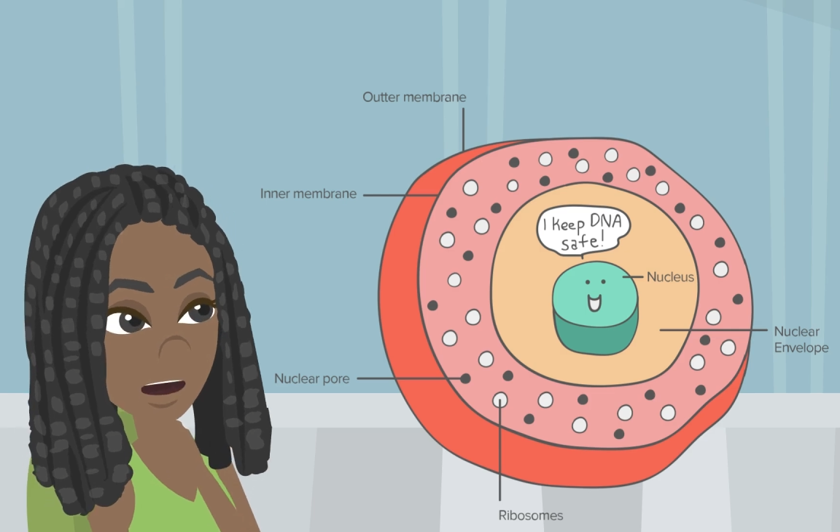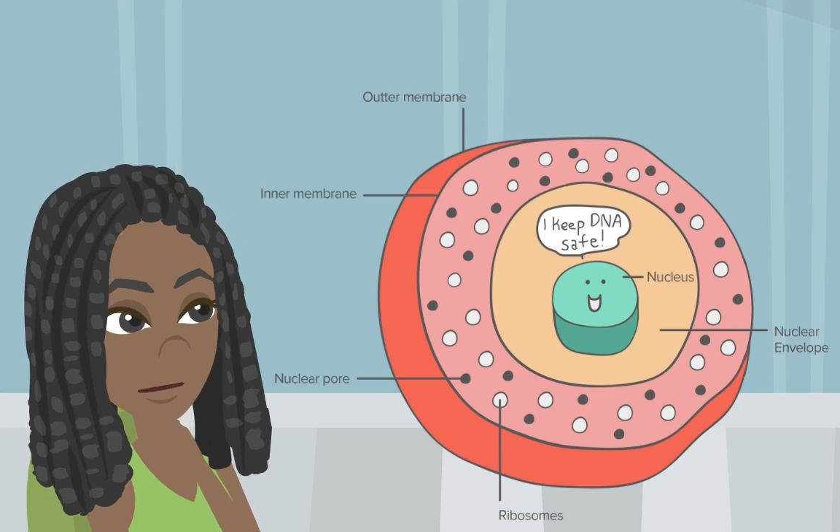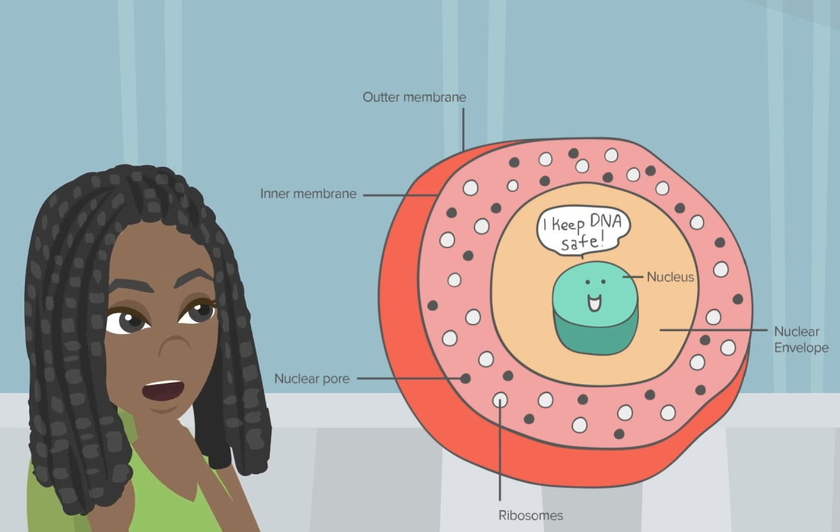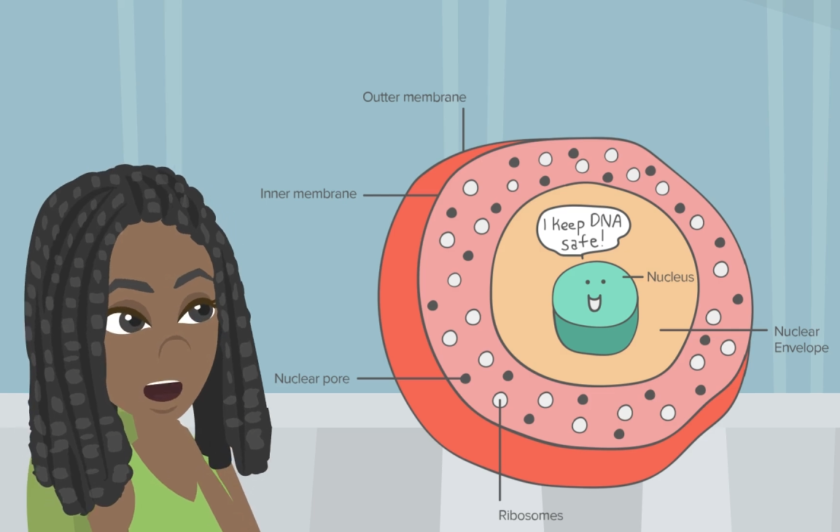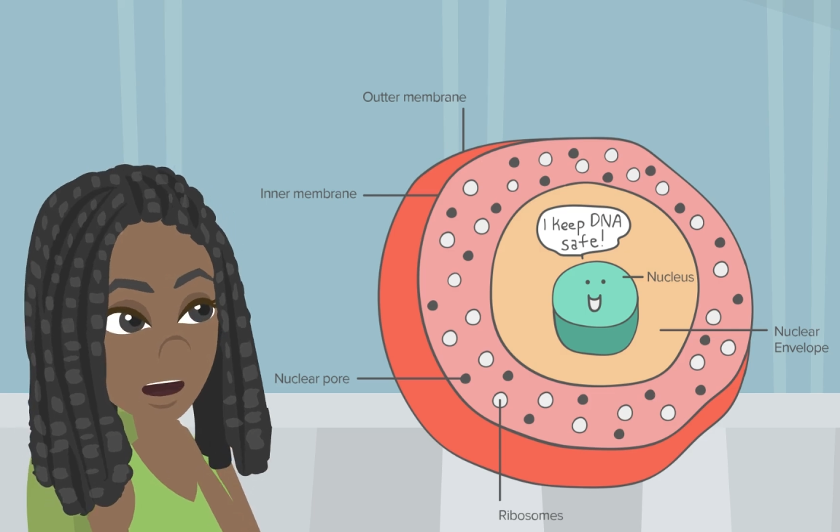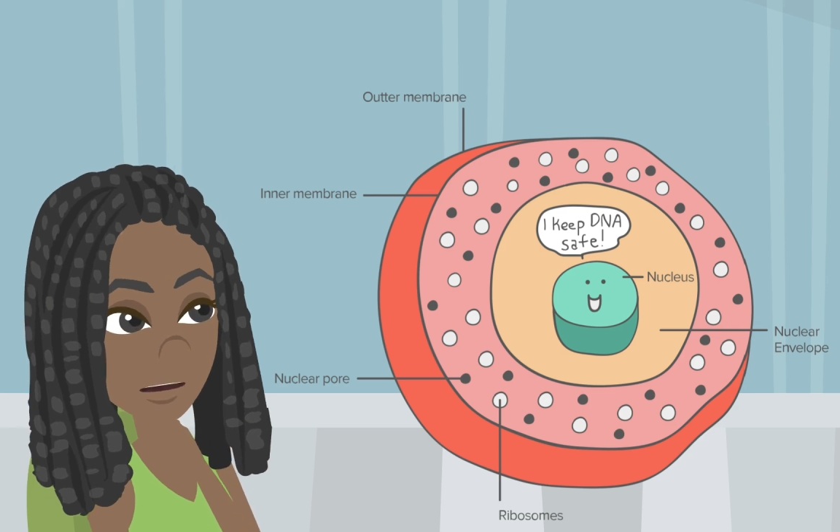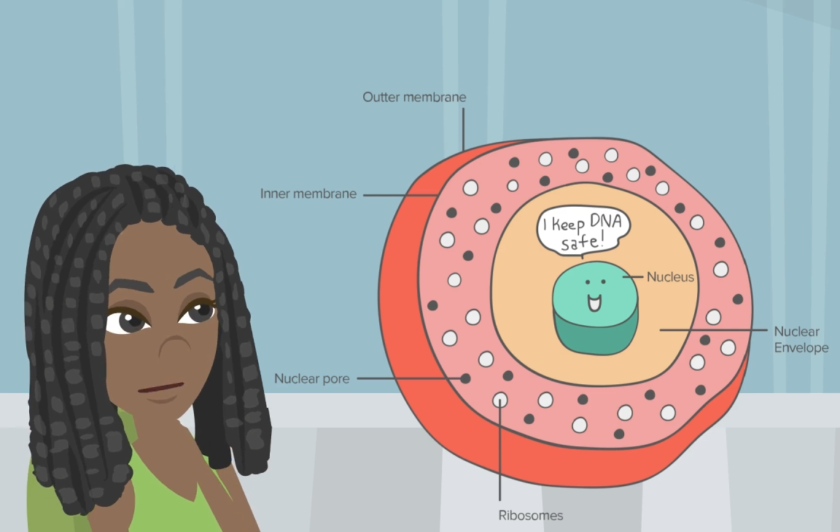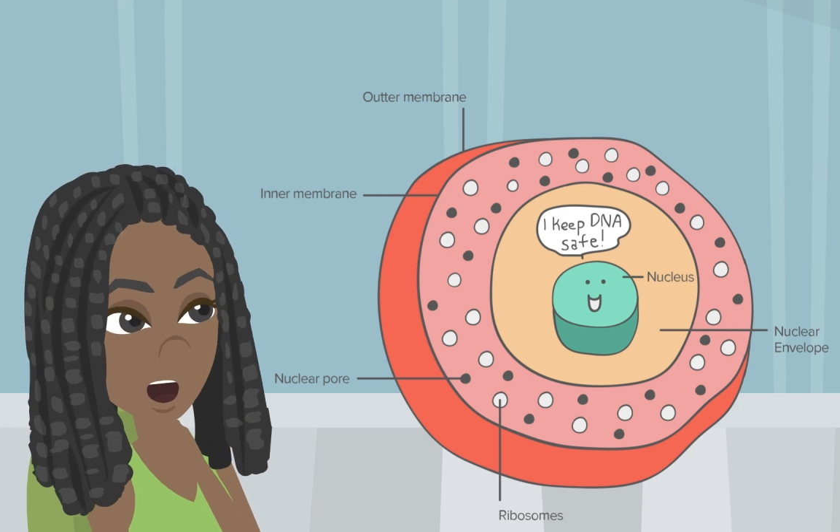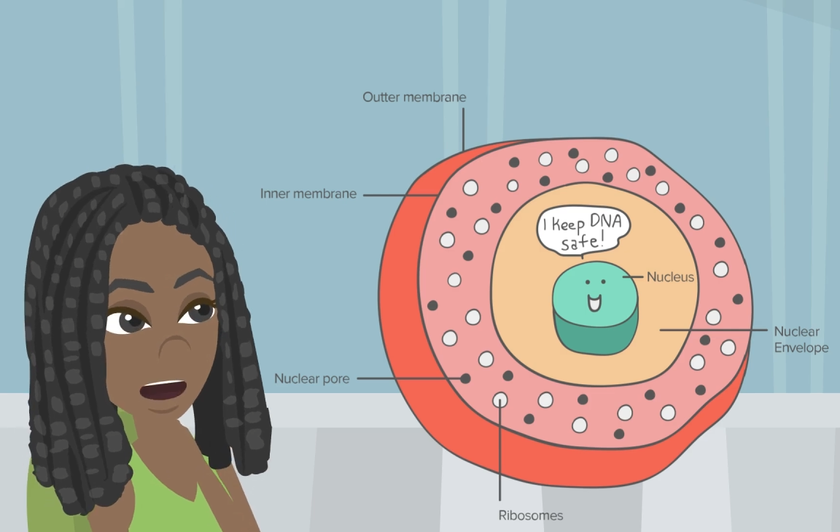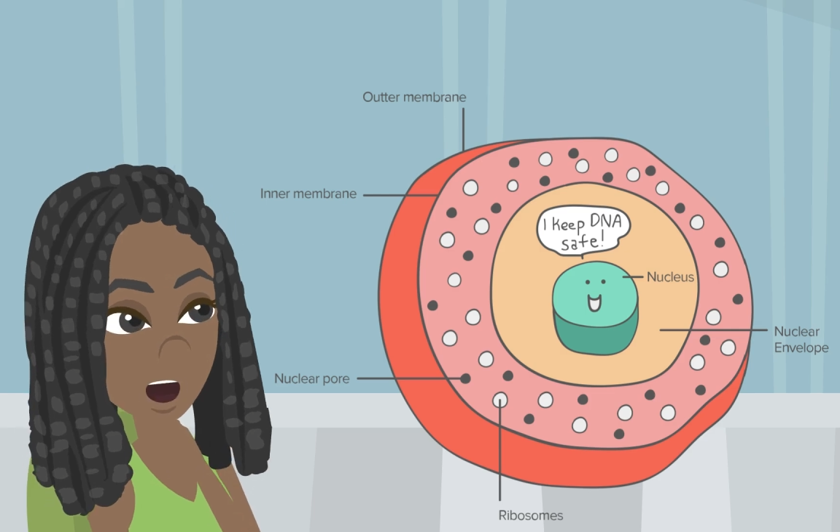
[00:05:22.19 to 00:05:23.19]
materials
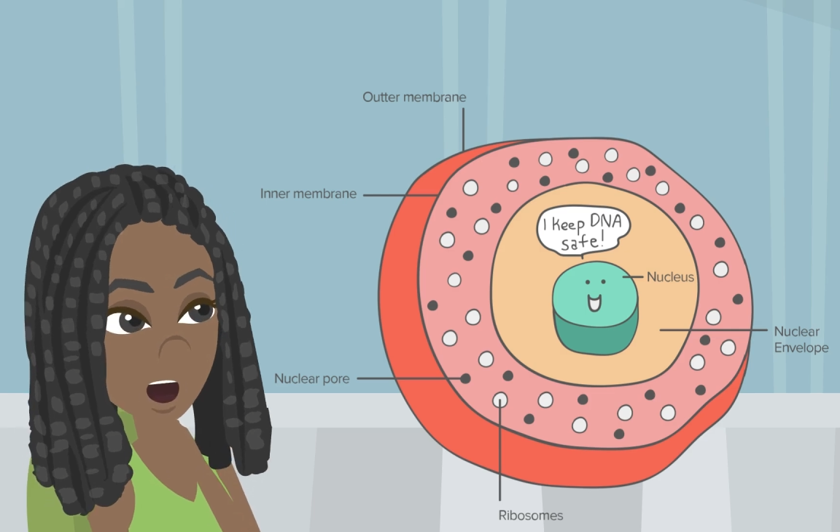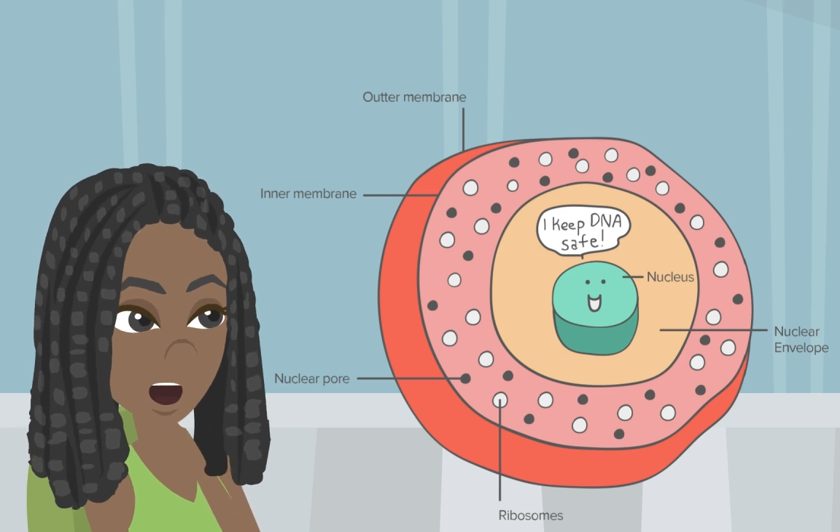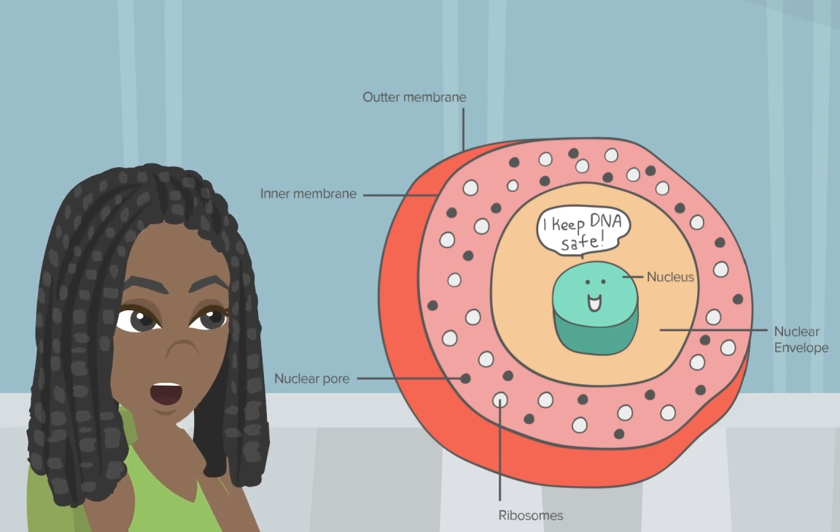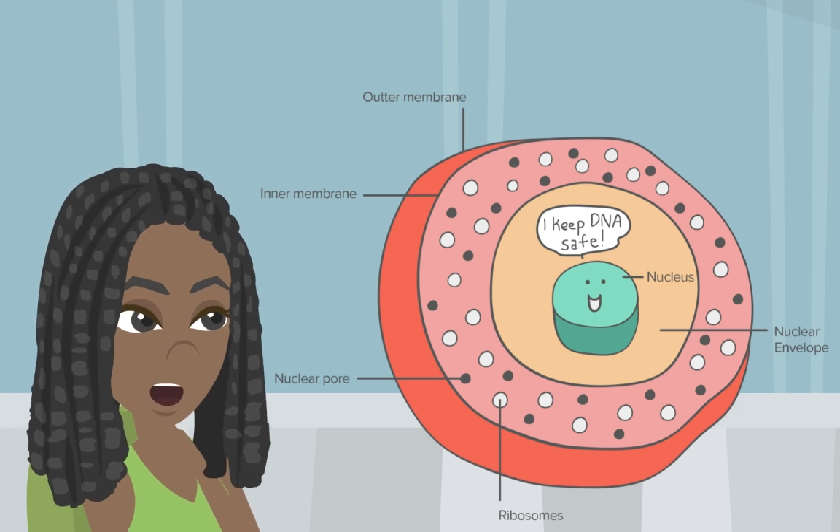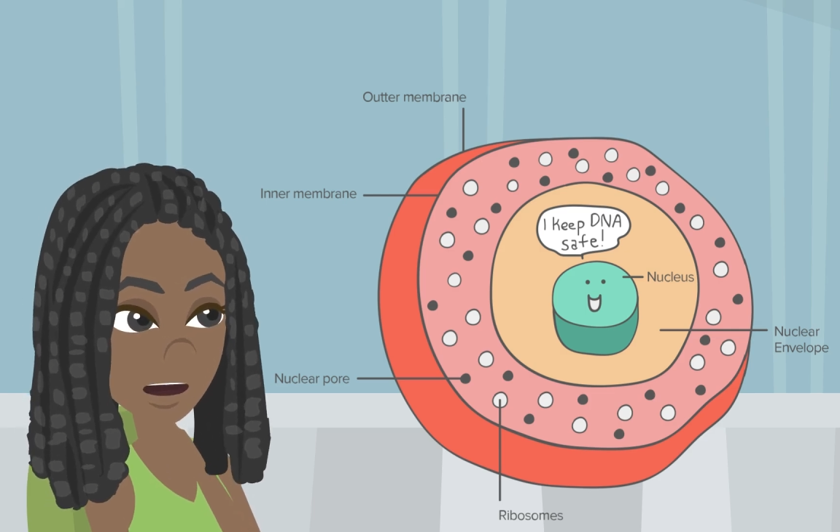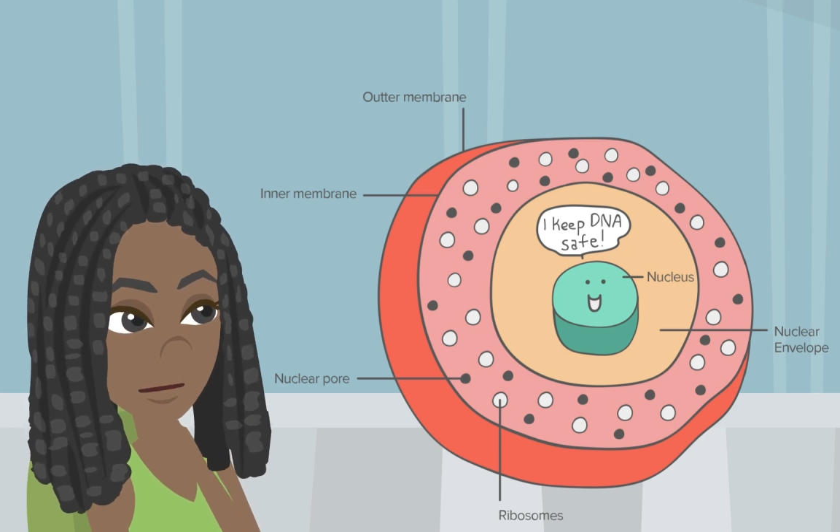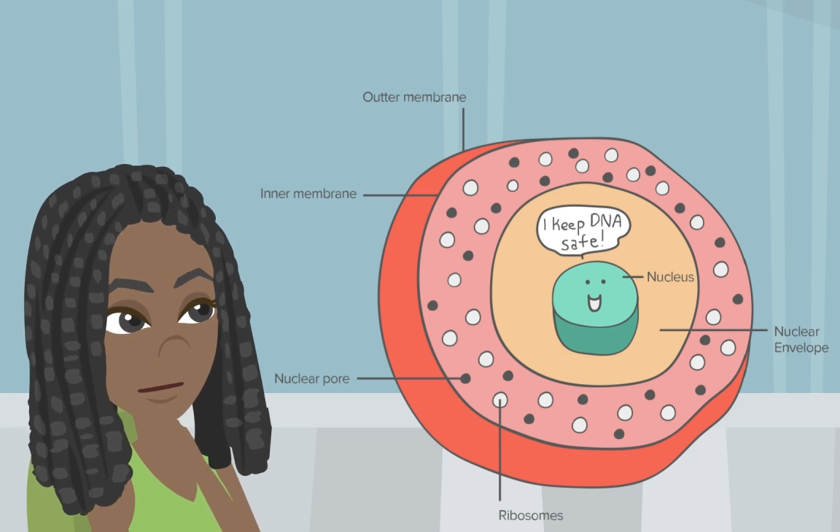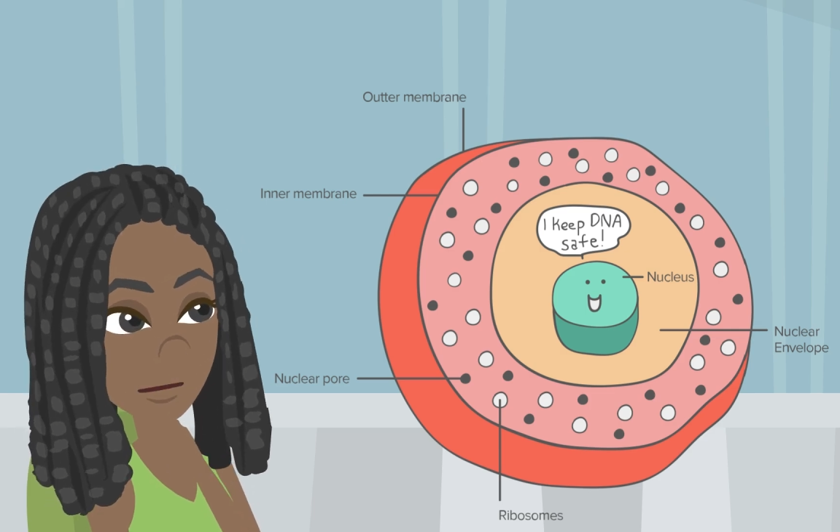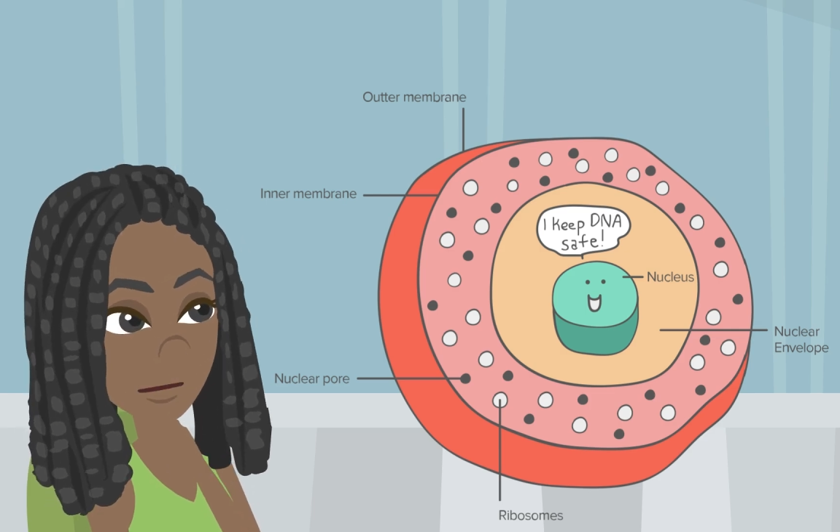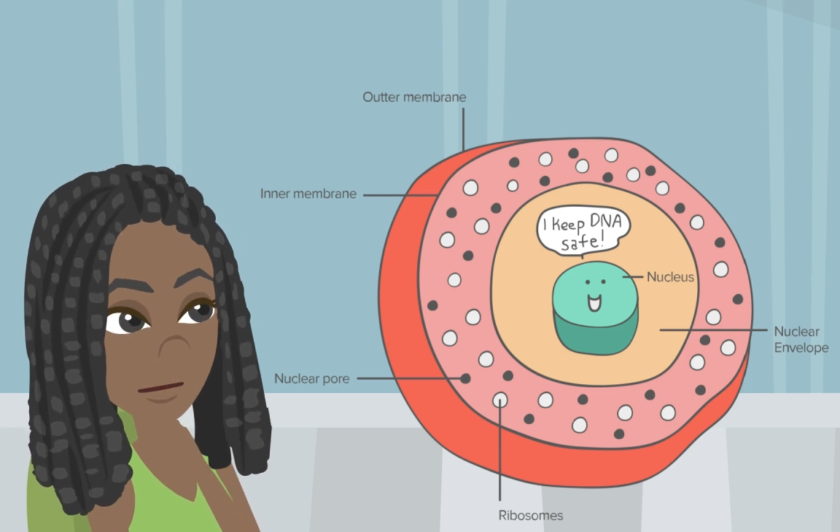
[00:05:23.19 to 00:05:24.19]
to move in and out.